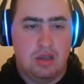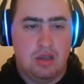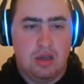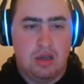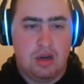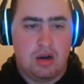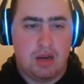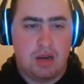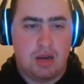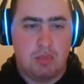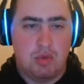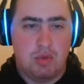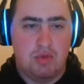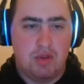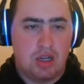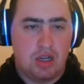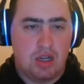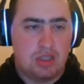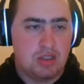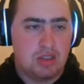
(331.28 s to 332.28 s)
All right, moving
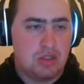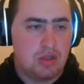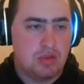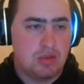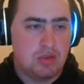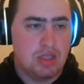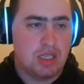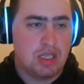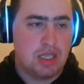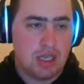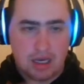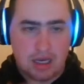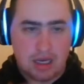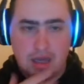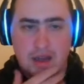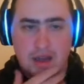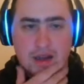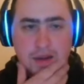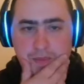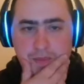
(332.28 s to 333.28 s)
on to the
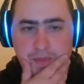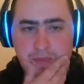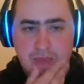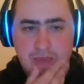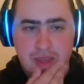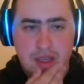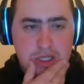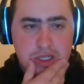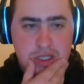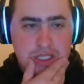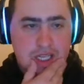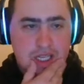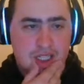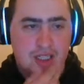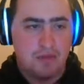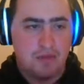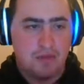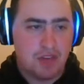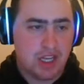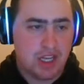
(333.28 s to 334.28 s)

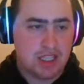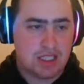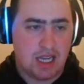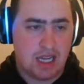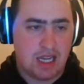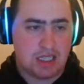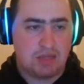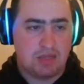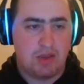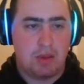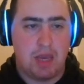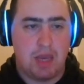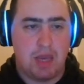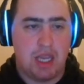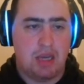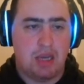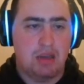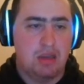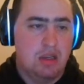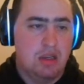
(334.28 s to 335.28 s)
Intersecting Fates and Activate
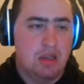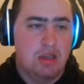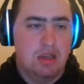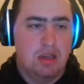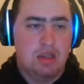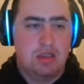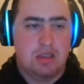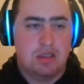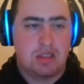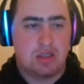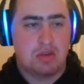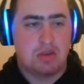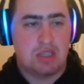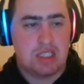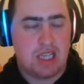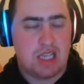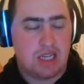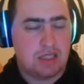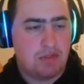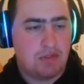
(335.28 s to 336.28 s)
Main. So this
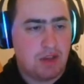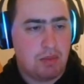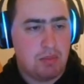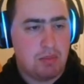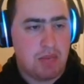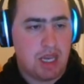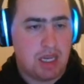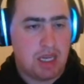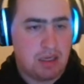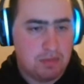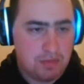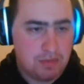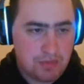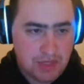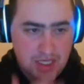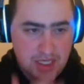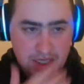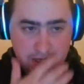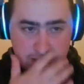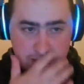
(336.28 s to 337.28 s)
Activate Main
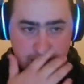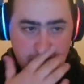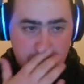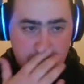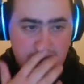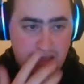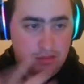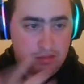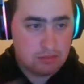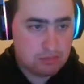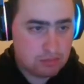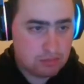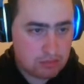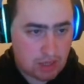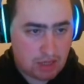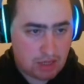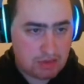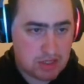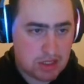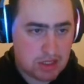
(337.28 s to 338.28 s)
is
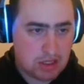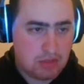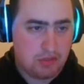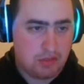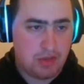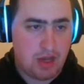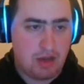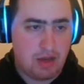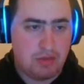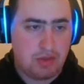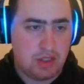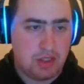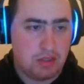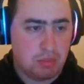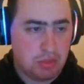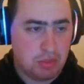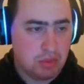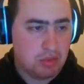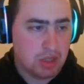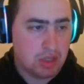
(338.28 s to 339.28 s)
obviously if you have a
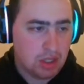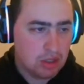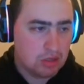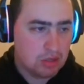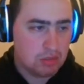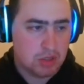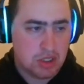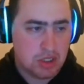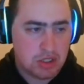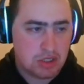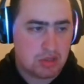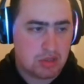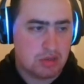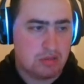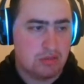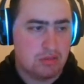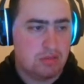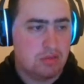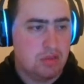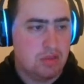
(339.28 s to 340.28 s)
blue leader, which
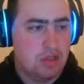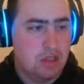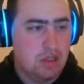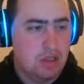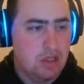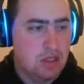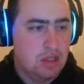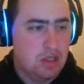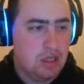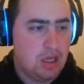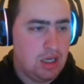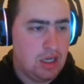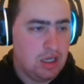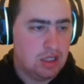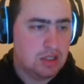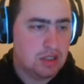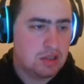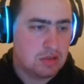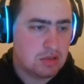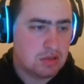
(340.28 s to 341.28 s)

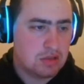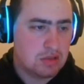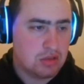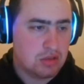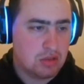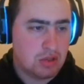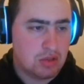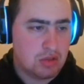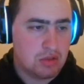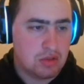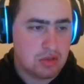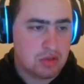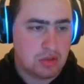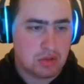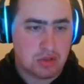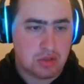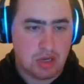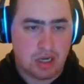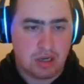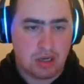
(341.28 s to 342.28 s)
Son Goku Soul
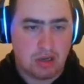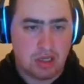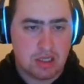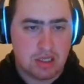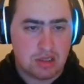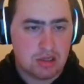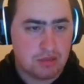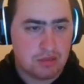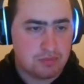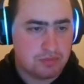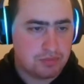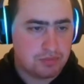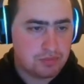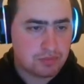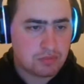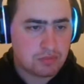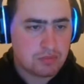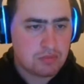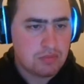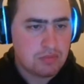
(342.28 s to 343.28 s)
Striker is,
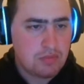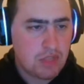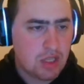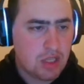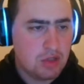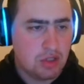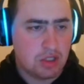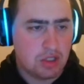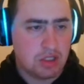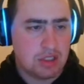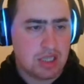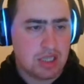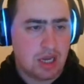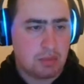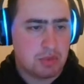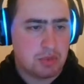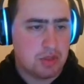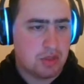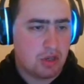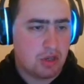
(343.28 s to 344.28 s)
look at the
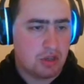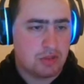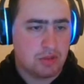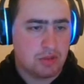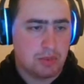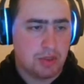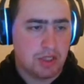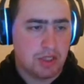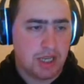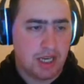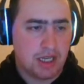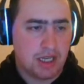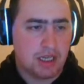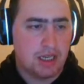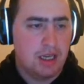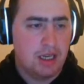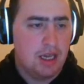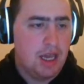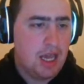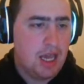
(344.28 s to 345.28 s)
top 2 cards from your deck,
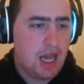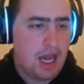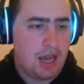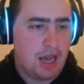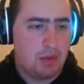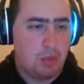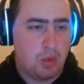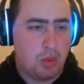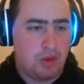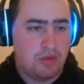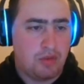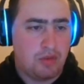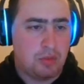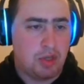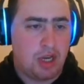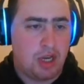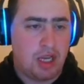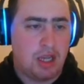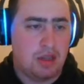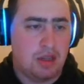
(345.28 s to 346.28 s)
add 1 from
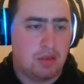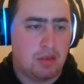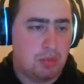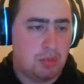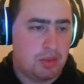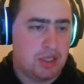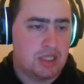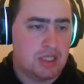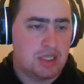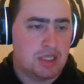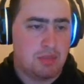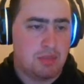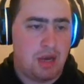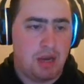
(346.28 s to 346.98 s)
your hand, then place the